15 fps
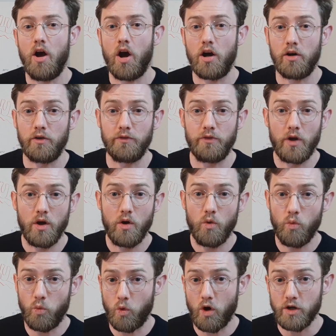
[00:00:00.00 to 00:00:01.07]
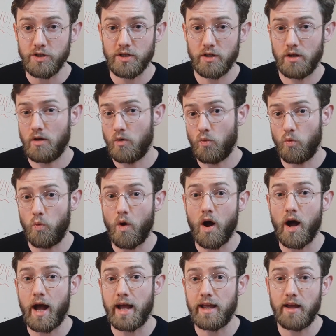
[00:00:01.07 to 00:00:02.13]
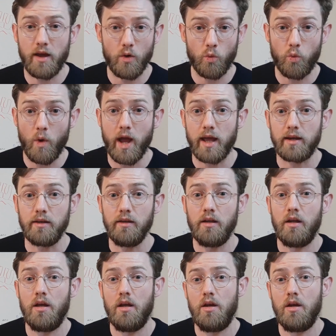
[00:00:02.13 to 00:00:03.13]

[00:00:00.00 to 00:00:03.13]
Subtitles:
of what, why, and when,